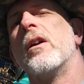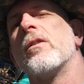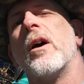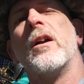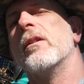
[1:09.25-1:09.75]

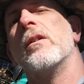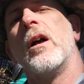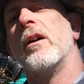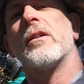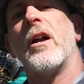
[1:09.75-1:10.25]
so I don't
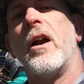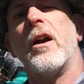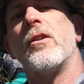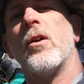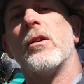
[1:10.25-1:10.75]
I don't care
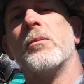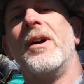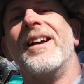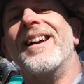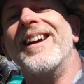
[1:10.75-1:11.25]
I told them